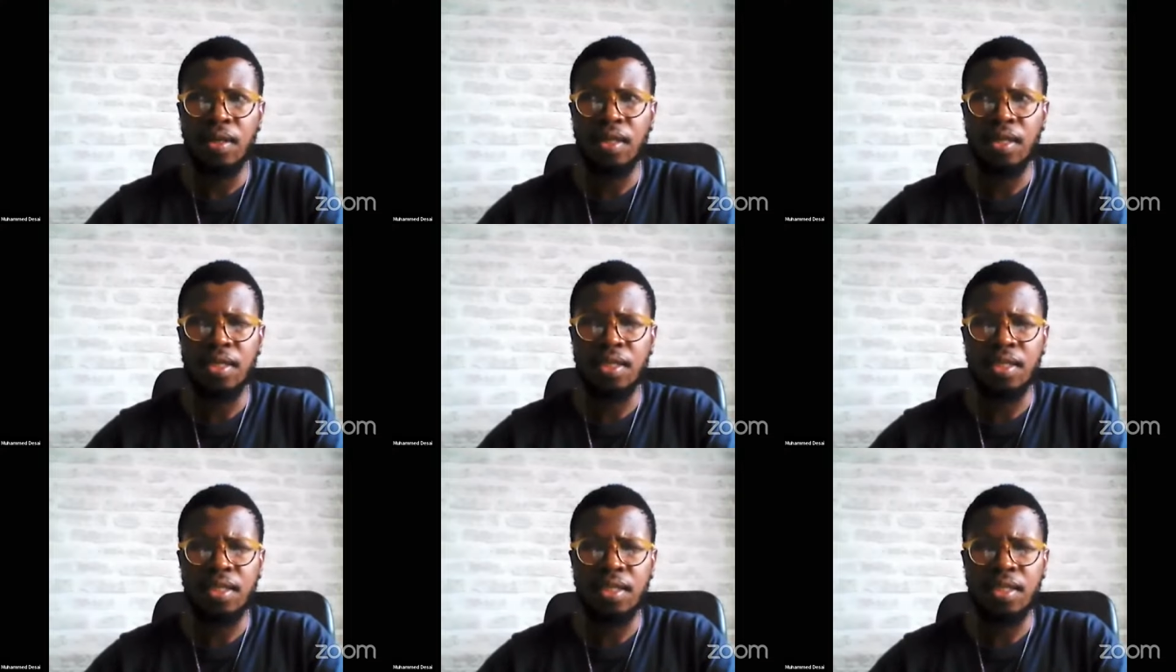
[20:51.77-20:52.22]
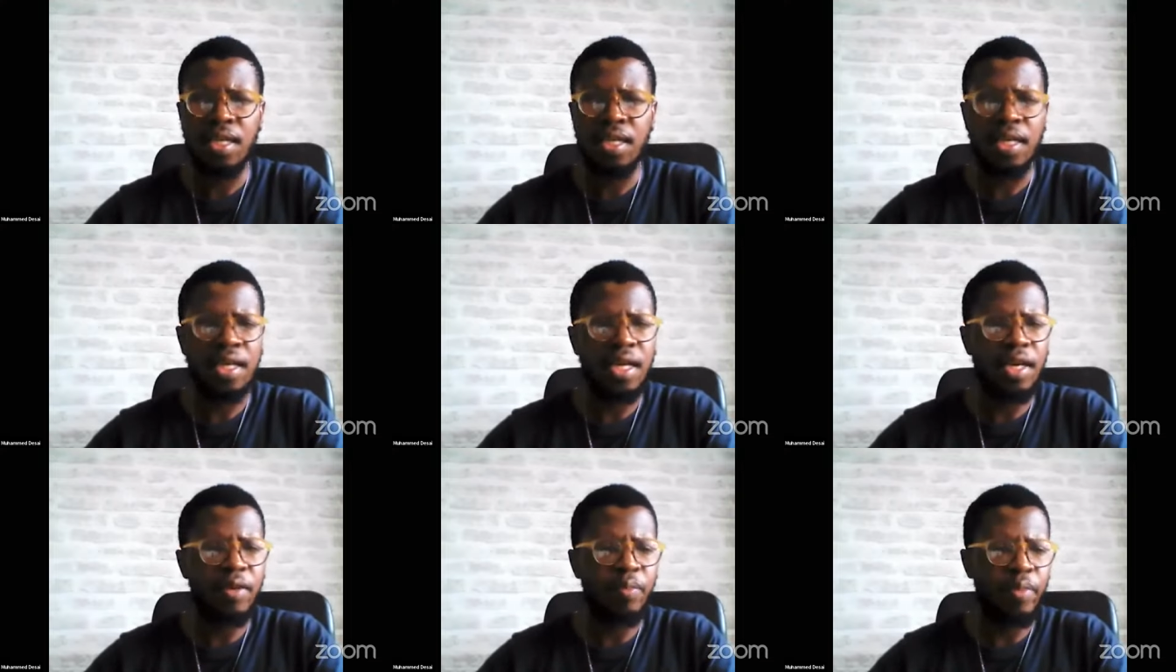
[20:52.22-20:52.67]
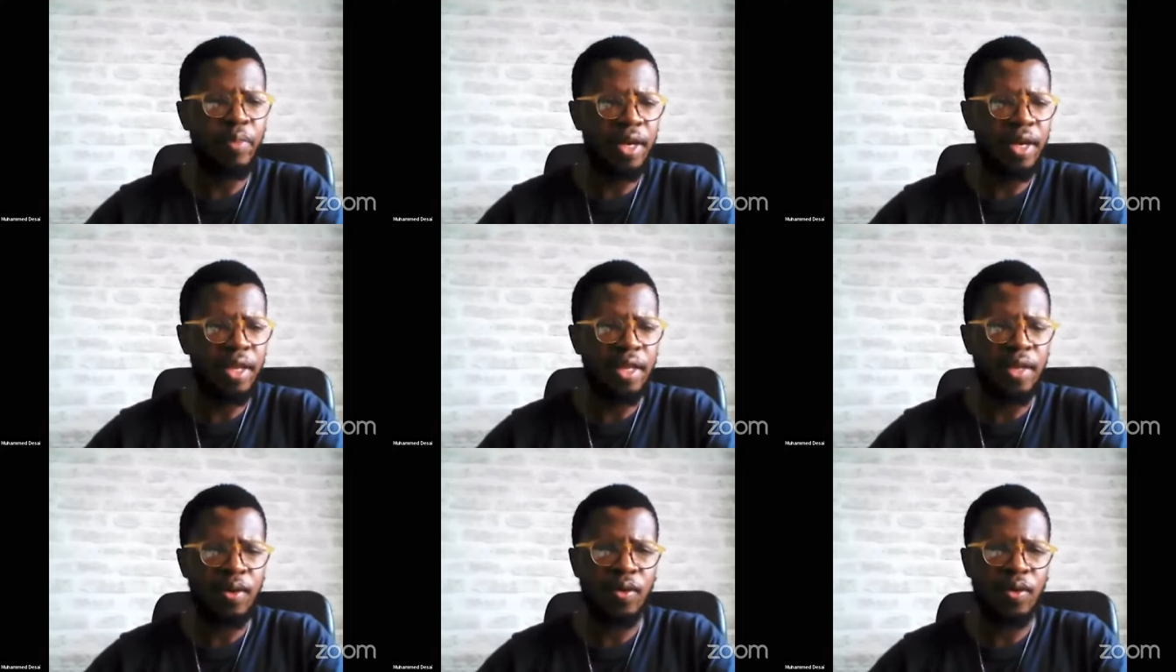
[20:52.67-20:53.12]
was the year
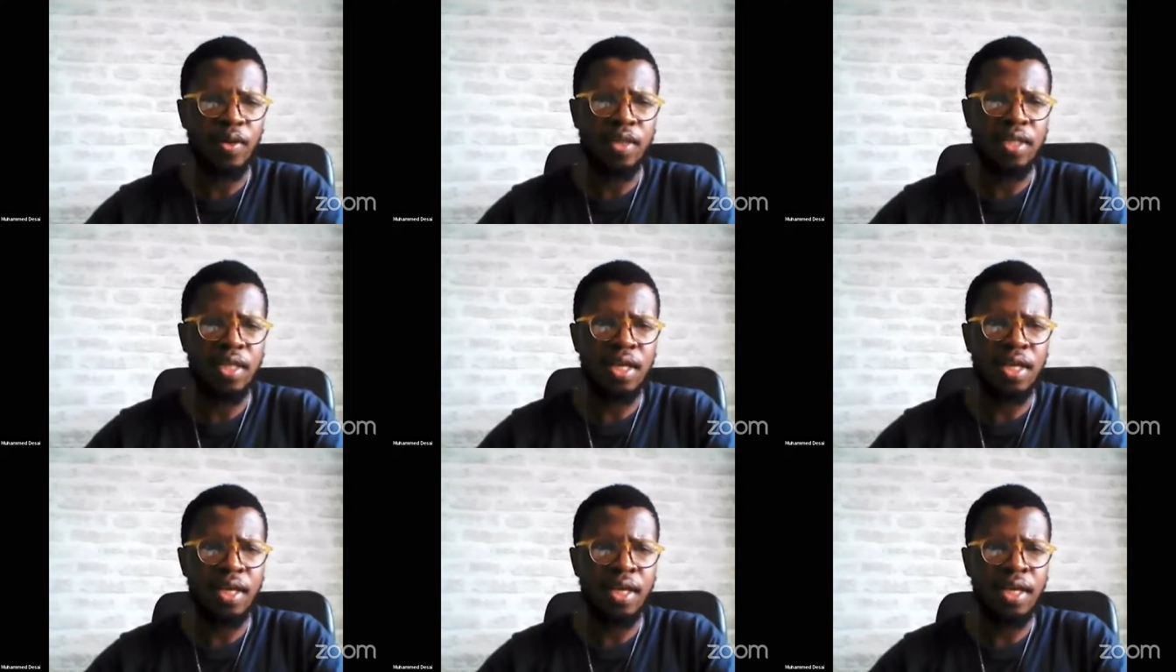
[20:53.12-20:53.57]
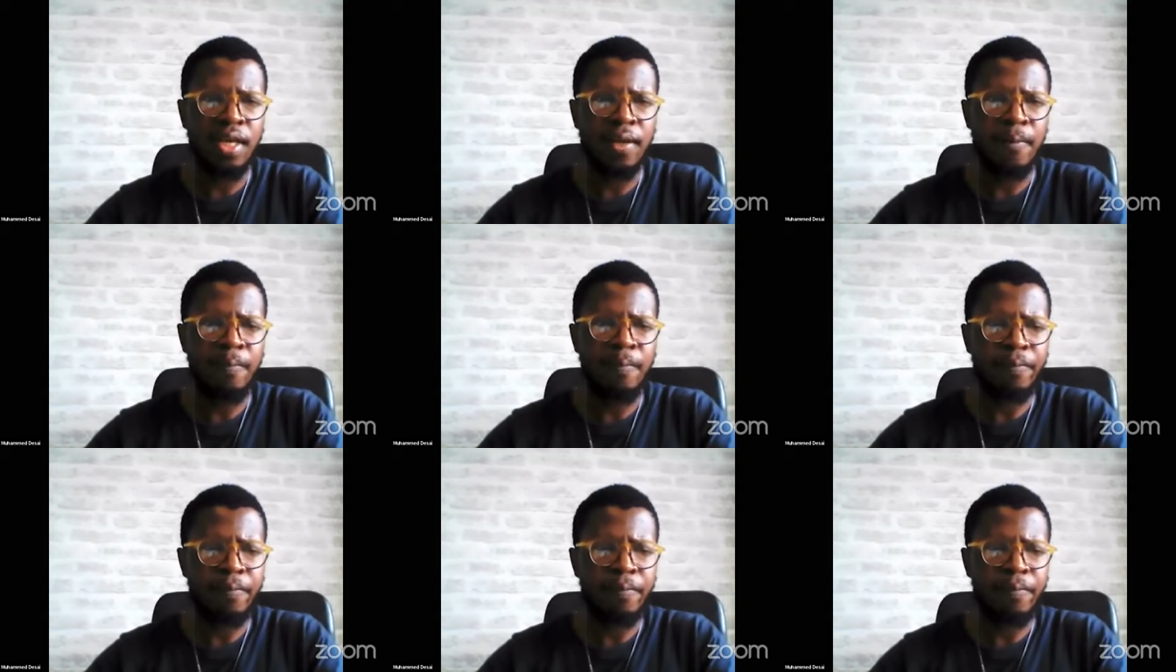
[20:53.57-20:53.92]
back there was a,